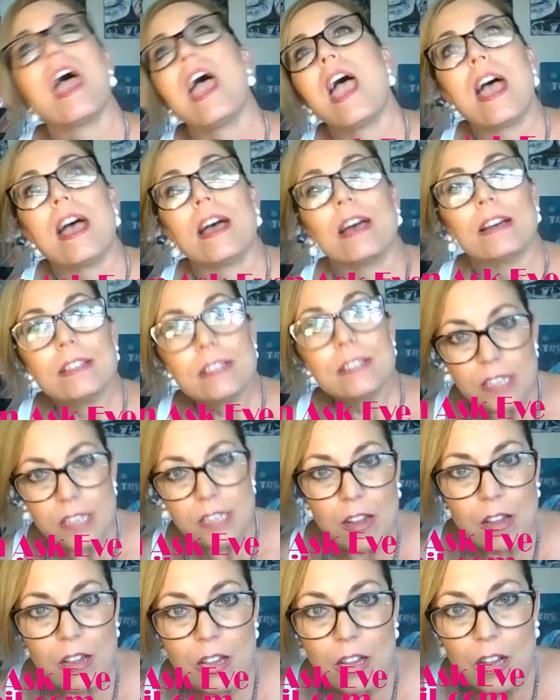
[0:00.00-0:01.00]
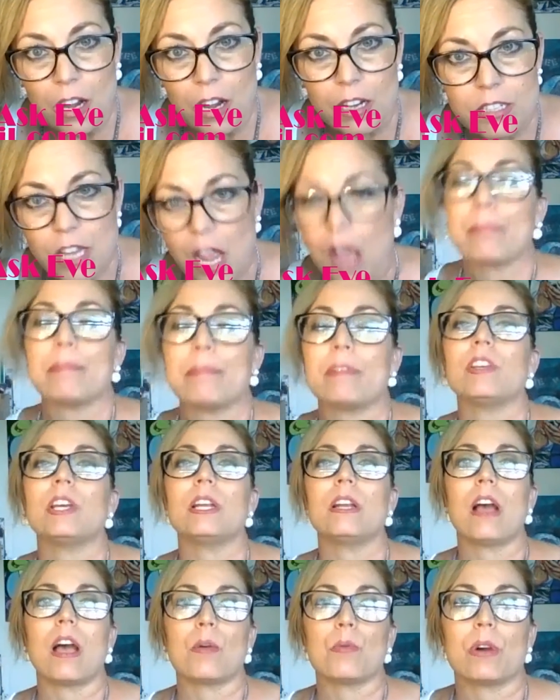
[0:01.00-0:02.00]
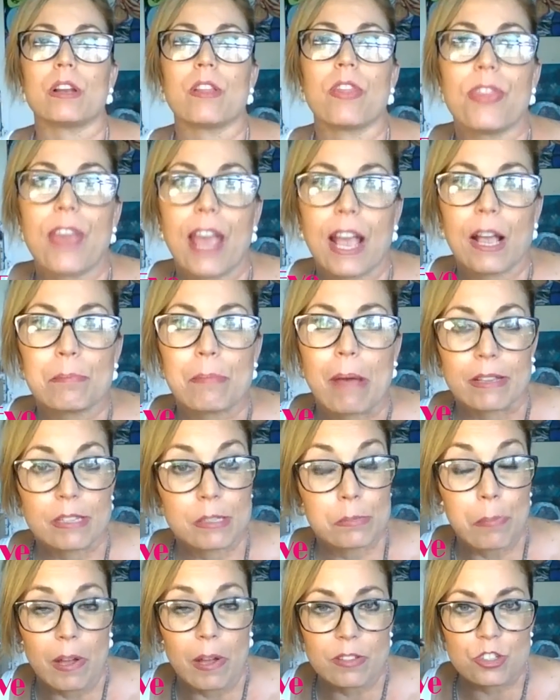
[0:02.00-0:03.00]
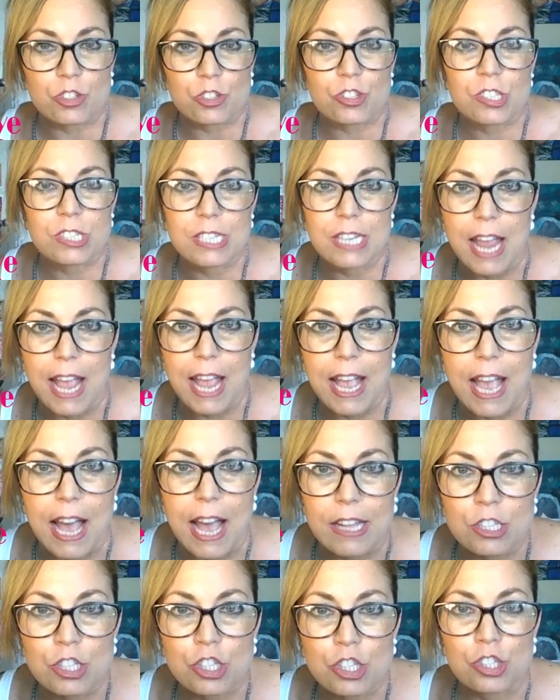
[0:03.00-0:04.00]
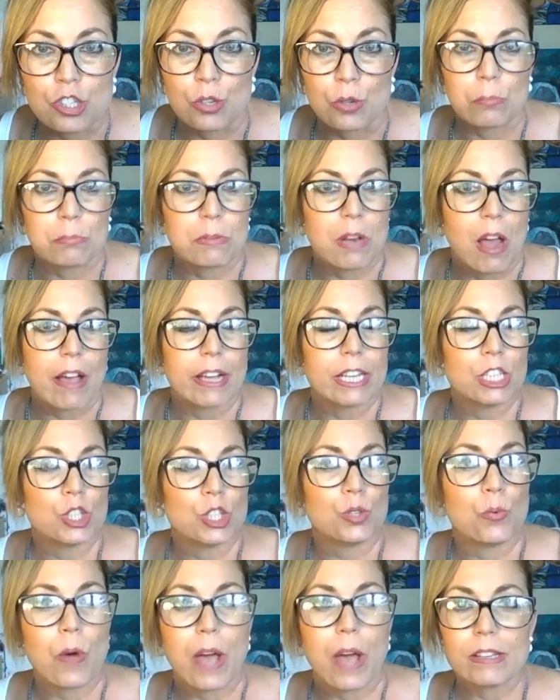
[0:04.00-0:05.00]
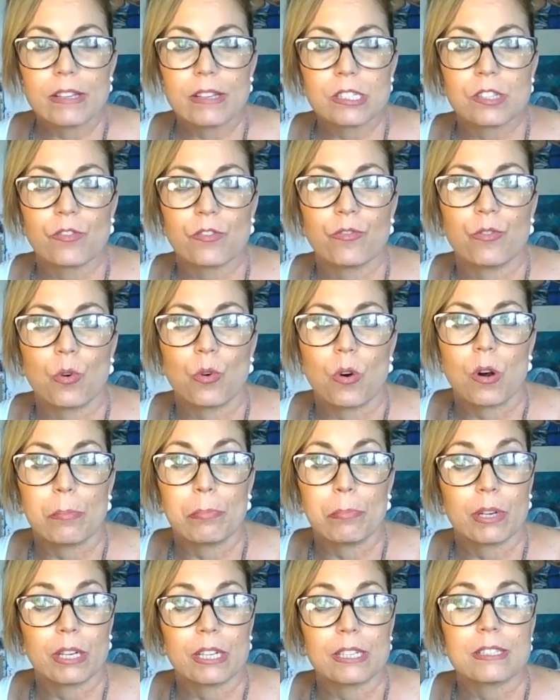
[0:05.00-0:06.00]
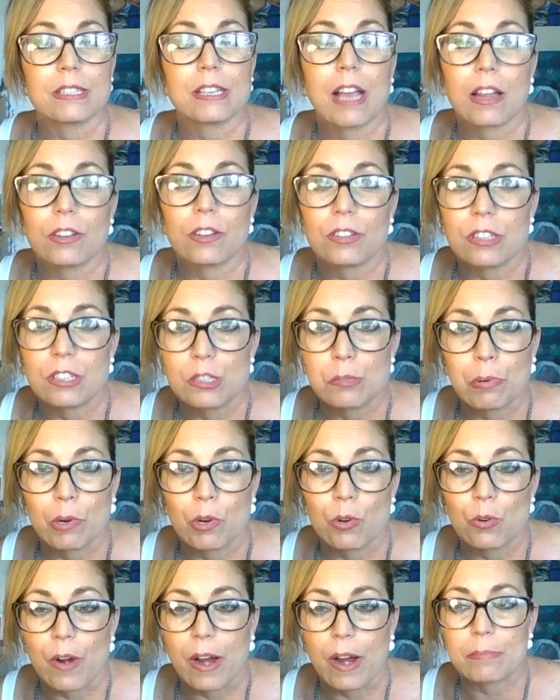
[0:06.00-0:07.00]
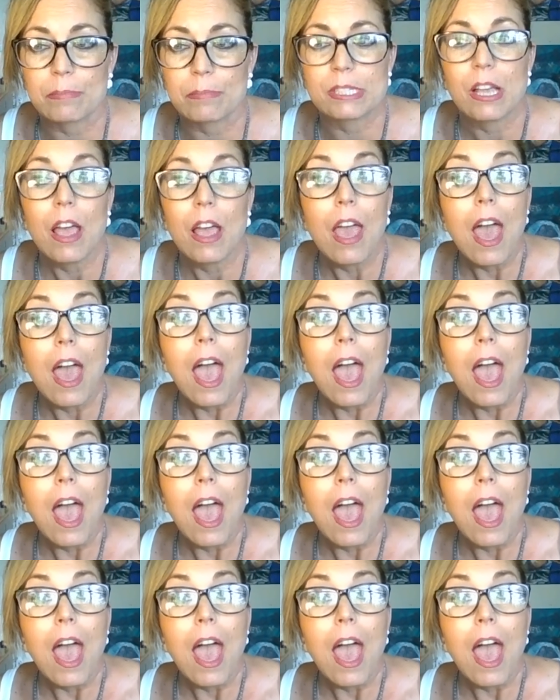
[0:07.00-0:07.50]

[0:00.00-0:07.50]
And on top of it, I want to thank my sponsors today at Zoom.us for putting together these programs.